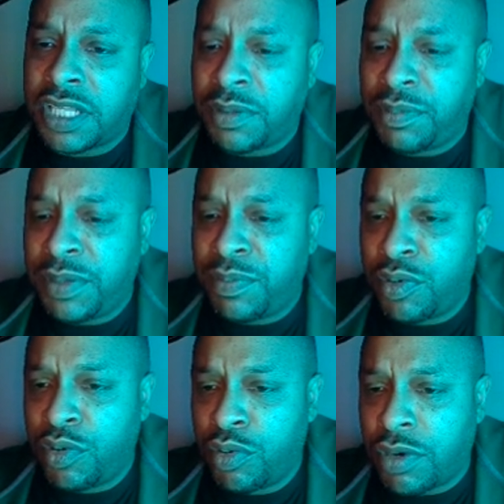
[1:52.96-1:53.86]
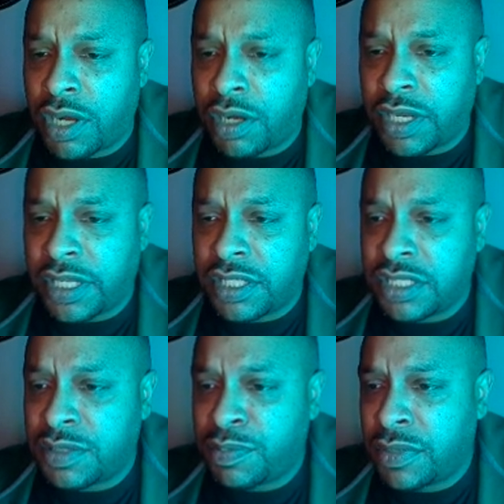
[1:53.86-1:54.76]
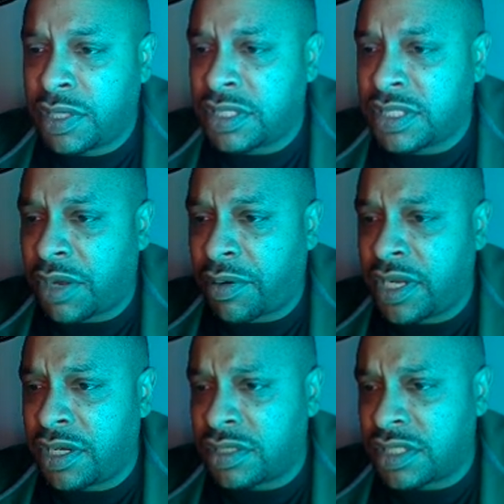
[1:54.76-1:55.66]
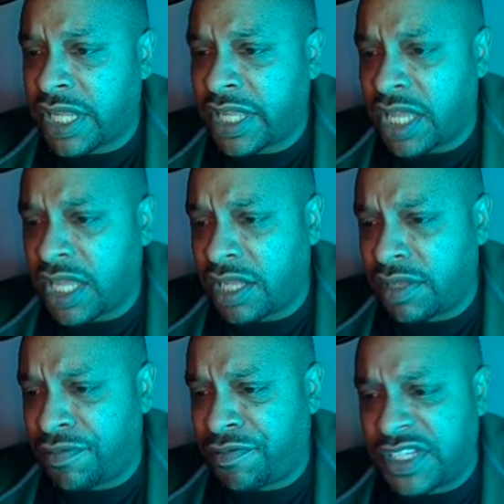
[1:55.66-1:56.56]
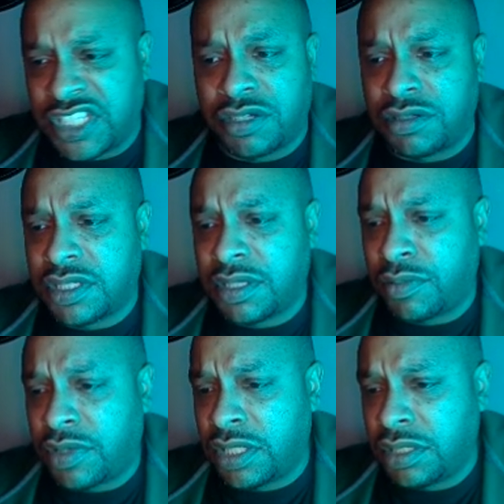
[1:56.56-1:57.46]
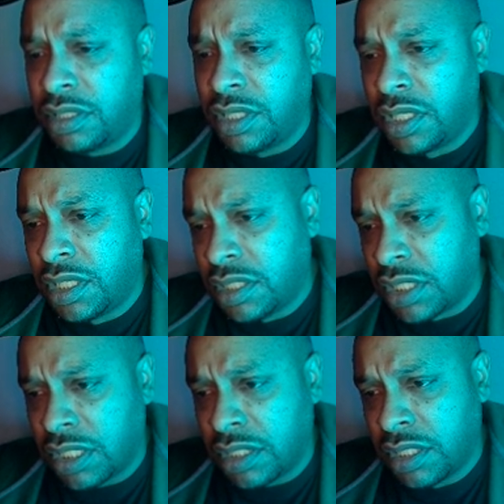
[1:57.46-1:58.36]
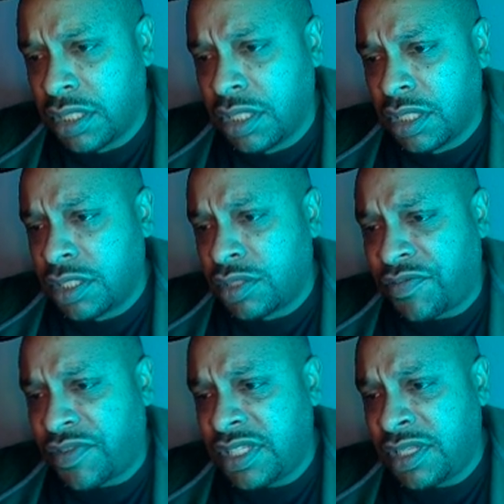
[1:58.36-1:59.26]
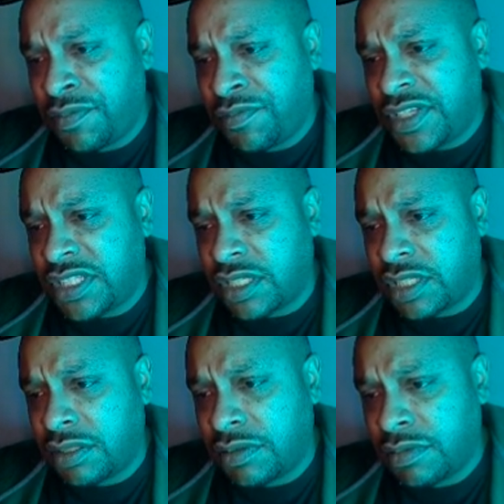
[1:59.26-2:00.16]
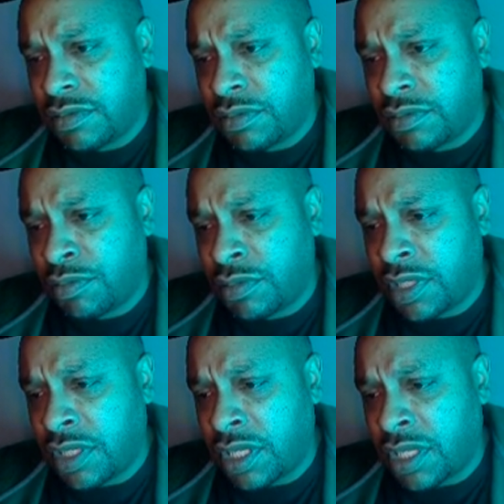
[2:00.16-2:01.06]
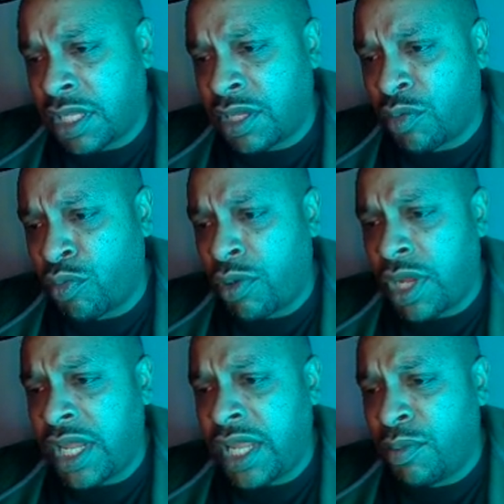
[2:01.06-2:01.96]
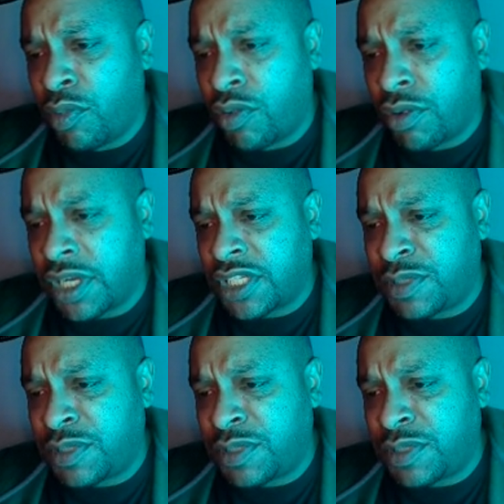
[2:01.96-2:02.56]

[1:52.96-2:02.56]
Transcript: like the people who are like this this guy right here is like a fisher or something right yeah so if I send him fishing I get way more